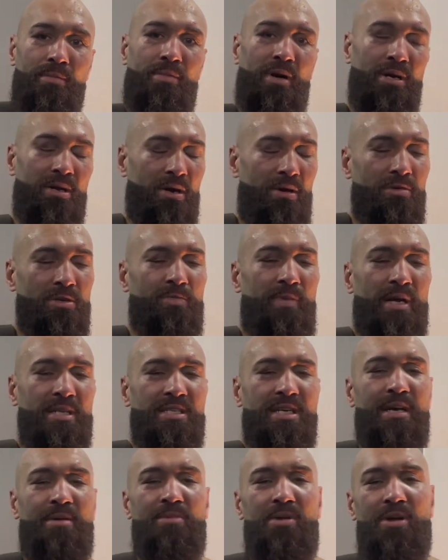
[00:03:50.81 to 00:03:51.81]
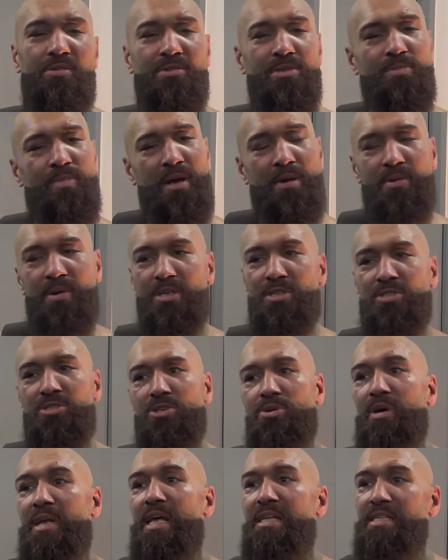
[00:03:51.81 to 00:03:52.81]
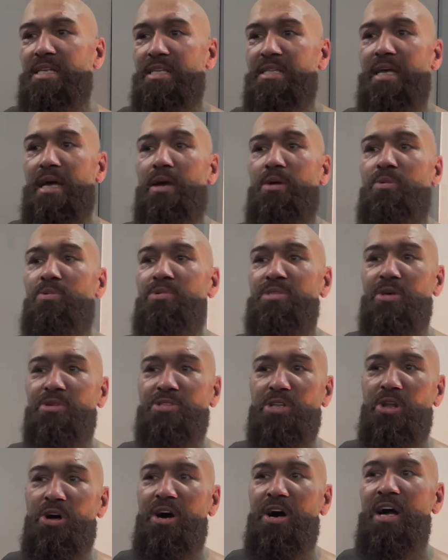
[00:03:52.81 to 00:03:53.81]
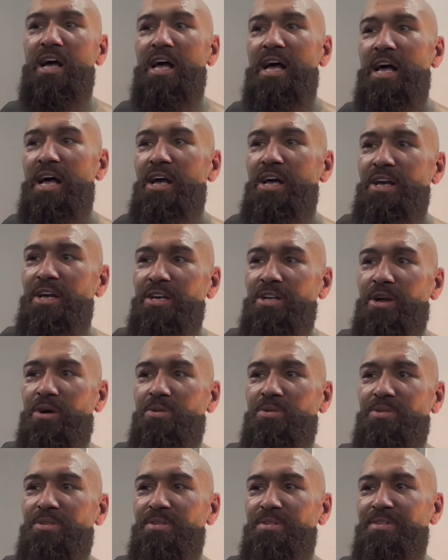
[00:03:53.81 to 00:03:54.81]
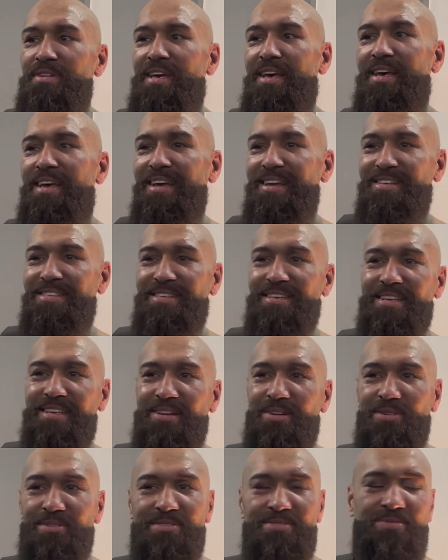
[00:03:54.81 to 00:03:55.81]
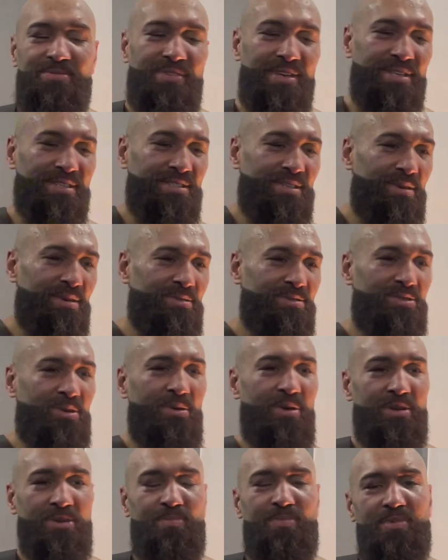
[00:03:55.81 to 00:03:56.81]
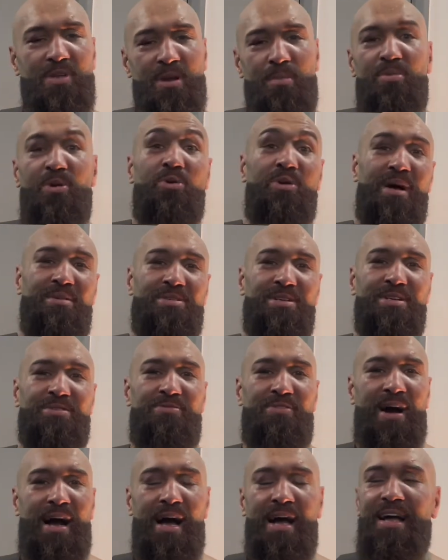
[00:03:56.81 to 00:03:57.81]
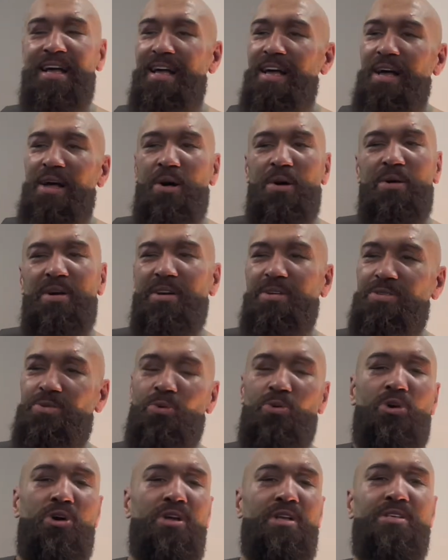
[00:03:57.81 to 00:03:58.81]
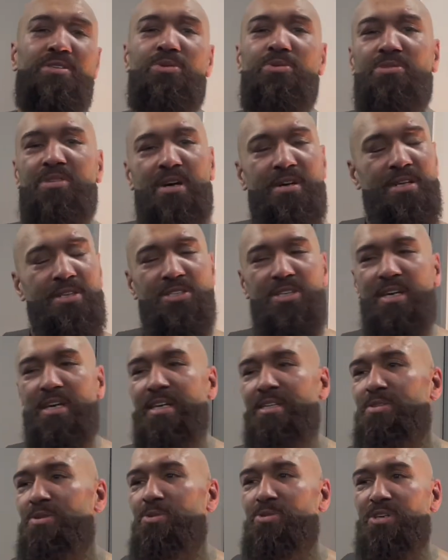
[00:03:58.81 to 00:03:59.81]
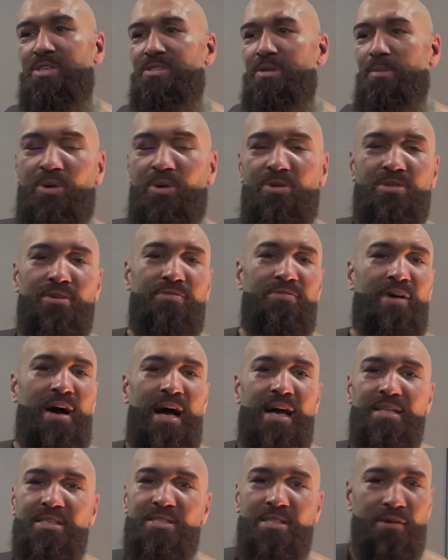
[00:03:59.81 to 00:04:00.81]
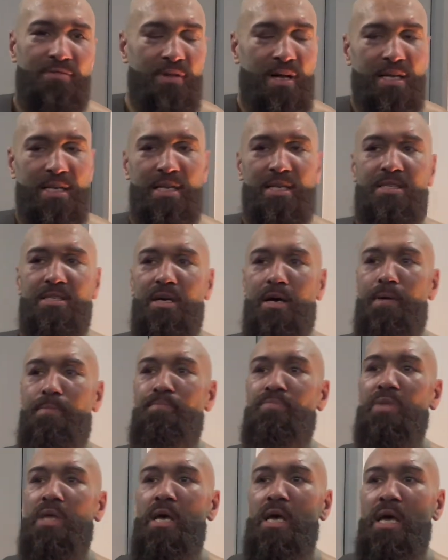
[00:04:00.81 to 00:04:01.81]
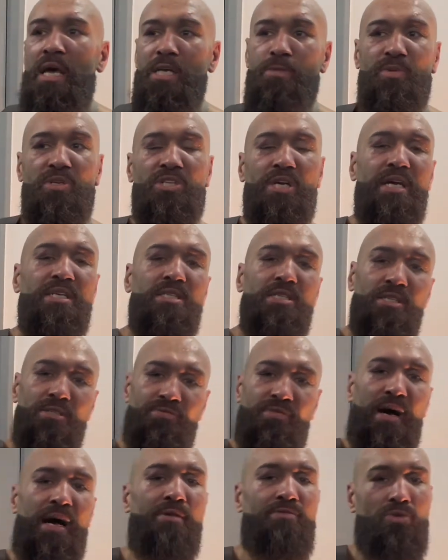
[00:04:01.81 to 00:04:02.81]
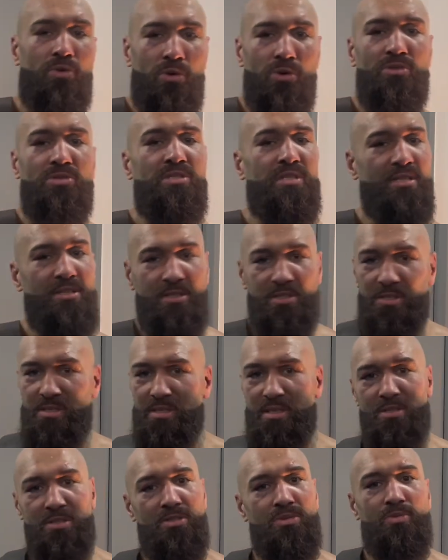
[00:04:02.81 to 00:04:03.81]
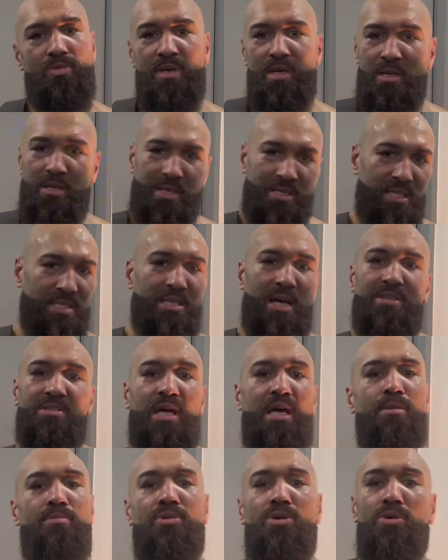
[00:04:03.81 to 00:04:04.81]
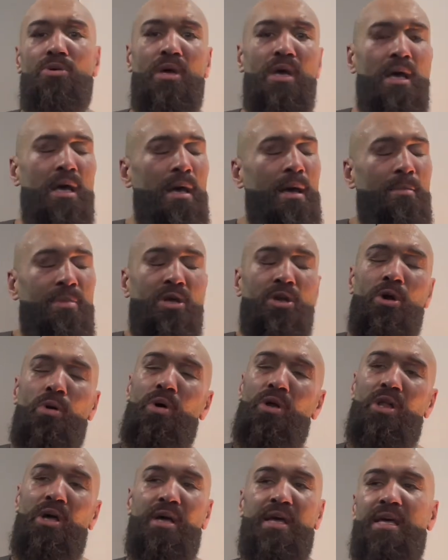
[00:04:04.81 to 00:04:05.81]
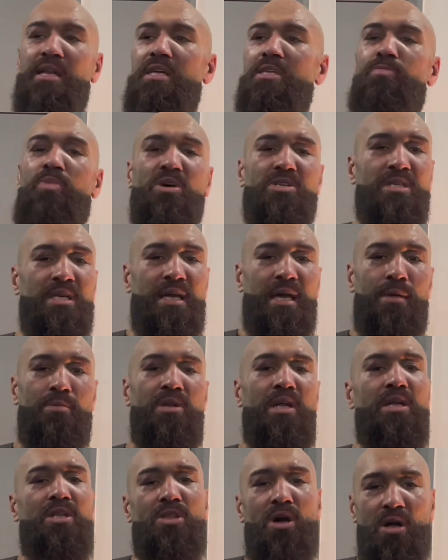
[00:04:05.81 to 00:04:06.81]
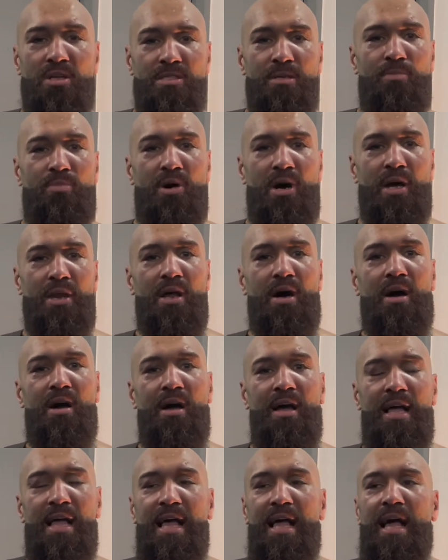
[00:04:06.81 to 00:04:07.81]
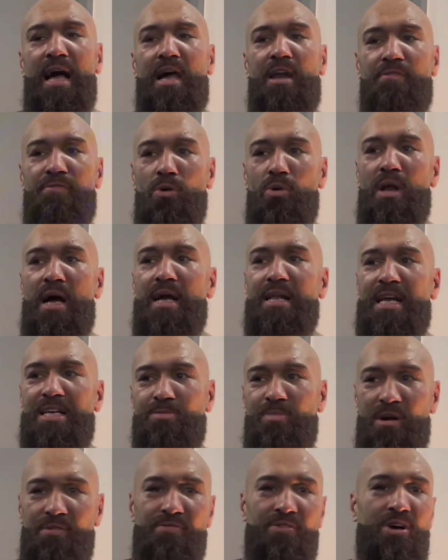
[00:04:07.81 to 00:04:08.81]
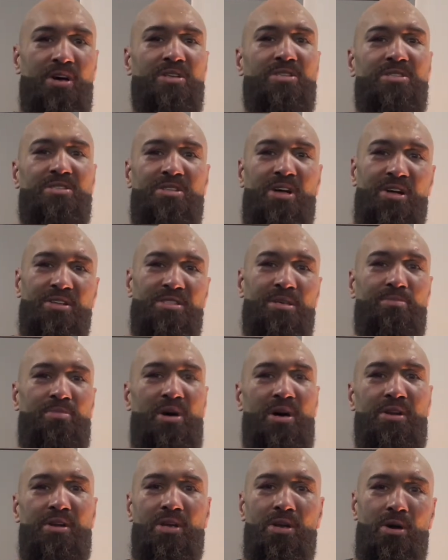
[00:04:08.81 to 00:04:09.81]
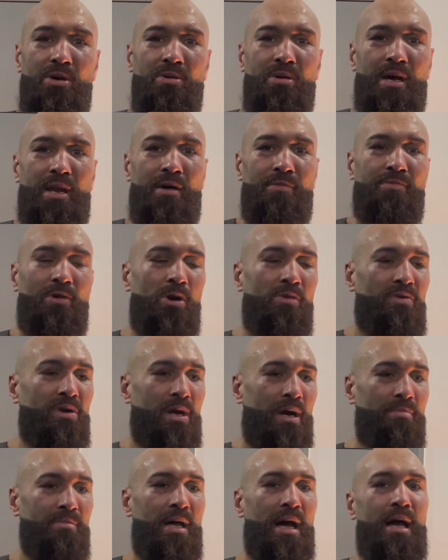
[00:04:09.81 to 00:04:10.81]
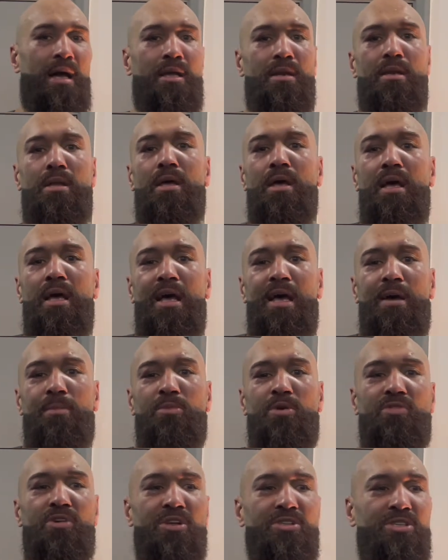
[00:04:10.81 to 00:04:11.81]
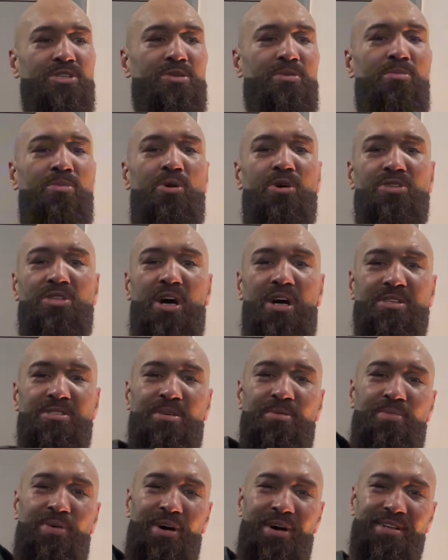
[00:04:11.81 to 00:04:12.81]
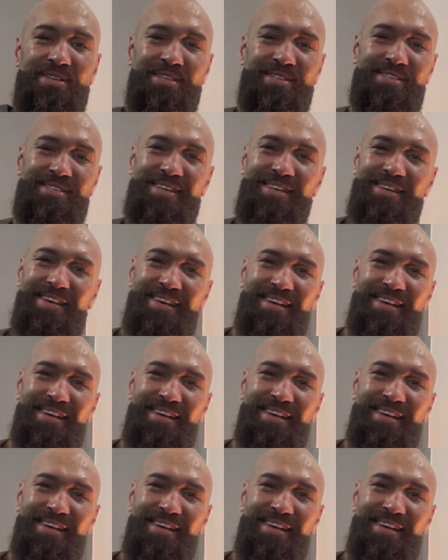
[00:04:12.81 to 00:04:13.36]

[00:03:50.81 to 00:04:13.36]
But, you know, respect to him, you know, respect where it's due. At the end of the day, there's a lot of, you know, cheeky little things that he was doing in the build-up to this fight. But it's all good, it's all tongue-in-cheek, it's all just to the fight and stuff like this. He's been chasing this fight, of course, since our debut. But you know what, look, in this boxing game, you need a dancing partner. And I feel like that's my first dancing partner, you know? And I've overcome that, and moving on to some more dancing partners.